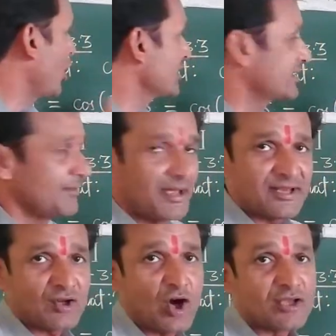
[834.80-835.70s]
C minus
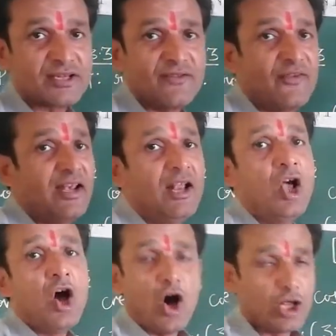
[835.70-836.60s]
cos D will
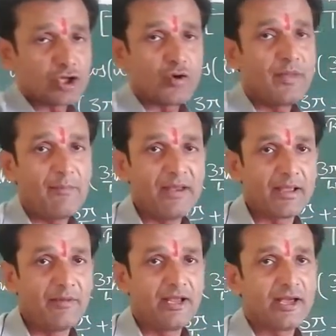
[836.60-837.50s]
also be
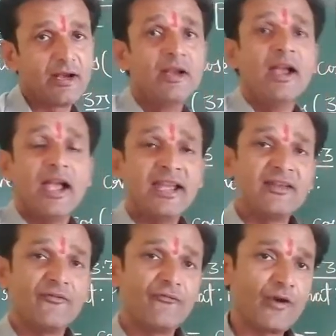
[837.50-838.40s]
applicable here,
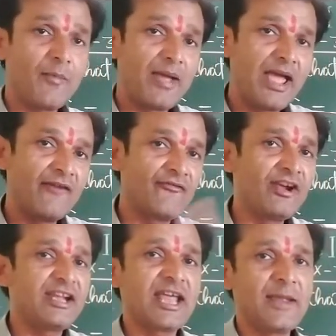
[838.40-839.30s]
and from
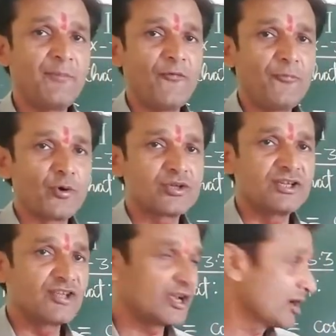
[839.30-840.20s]
every type of
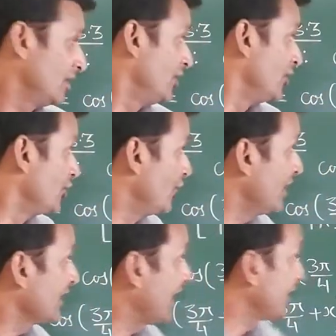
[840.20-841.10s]
procedure you will
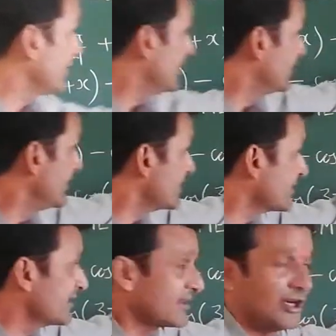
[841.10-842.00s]
get this
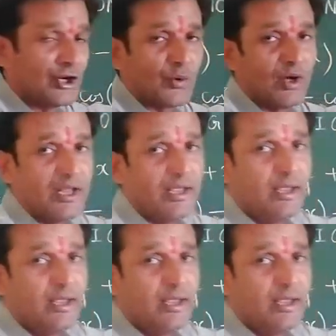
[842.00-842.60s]
result only.